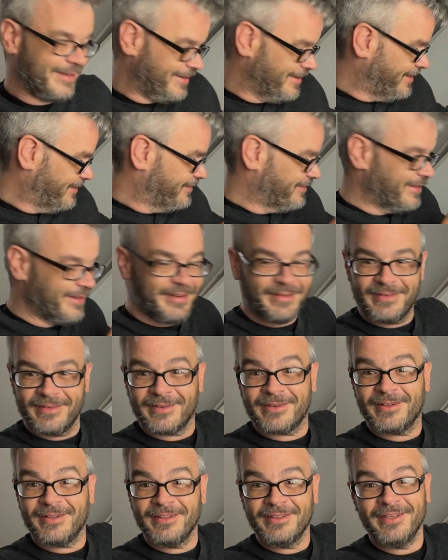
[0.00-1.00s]
Yes, that is a
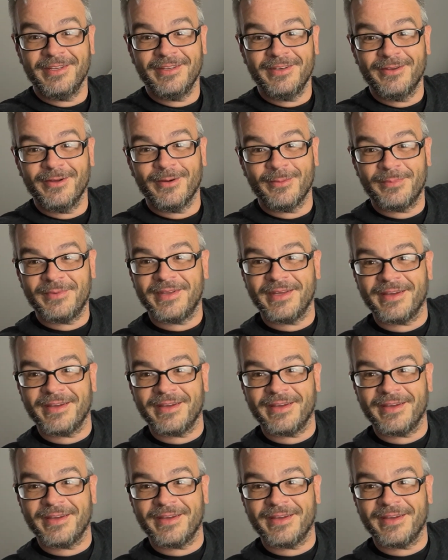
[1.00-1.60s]
cleaned up